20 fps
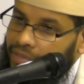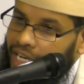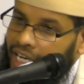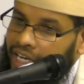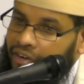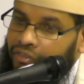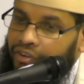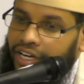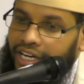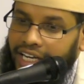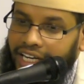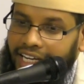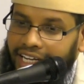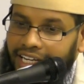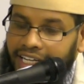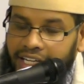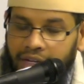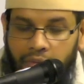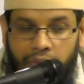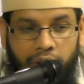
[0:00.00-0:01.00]
agree,
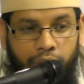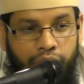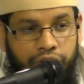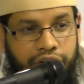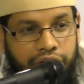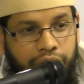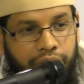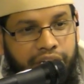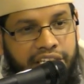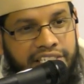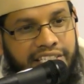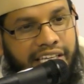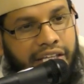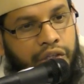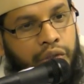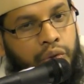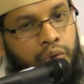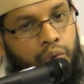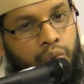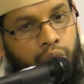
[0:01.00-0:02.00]
what we do is that
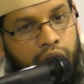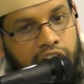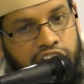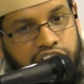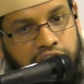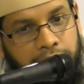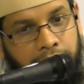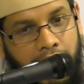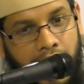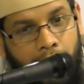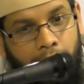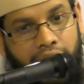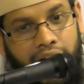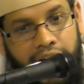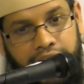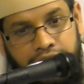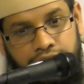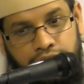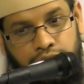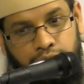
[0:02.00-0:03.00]
you worship our
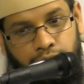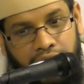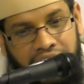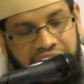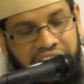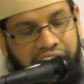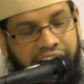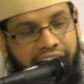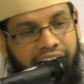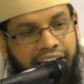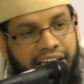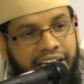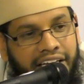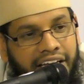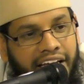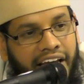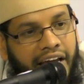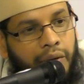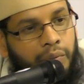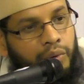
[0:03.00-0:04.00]
idols 1 year,
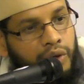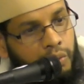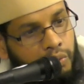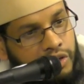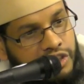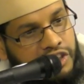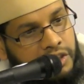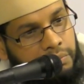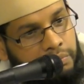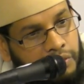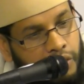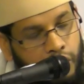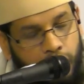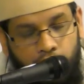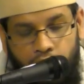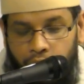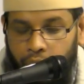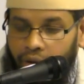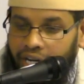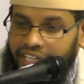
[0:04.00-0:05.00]
and we worship your
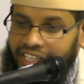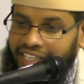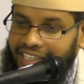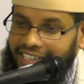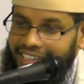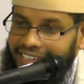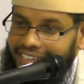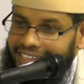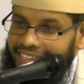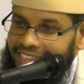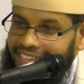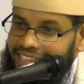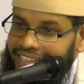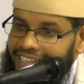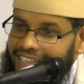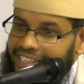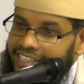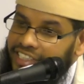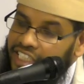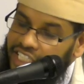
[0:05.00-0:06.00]
God 1 year.
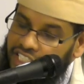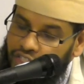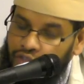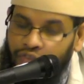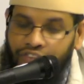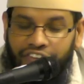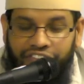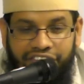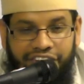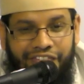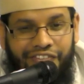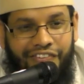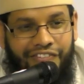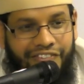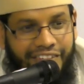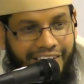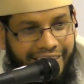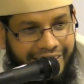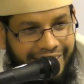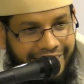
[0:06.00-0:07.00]
Just to
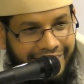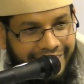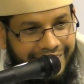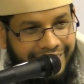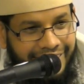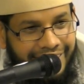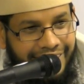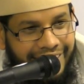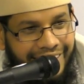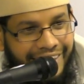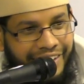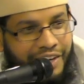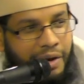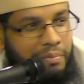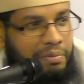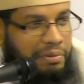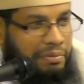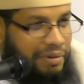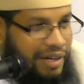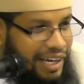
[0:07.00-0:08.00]
50-50,
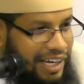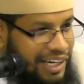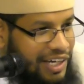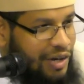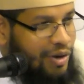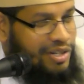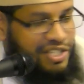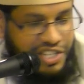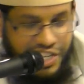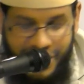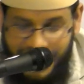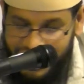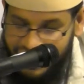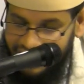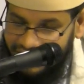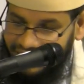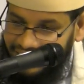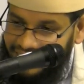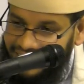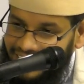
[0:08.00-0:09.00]
compromise,
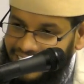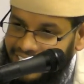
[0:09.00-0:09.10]
negotiation.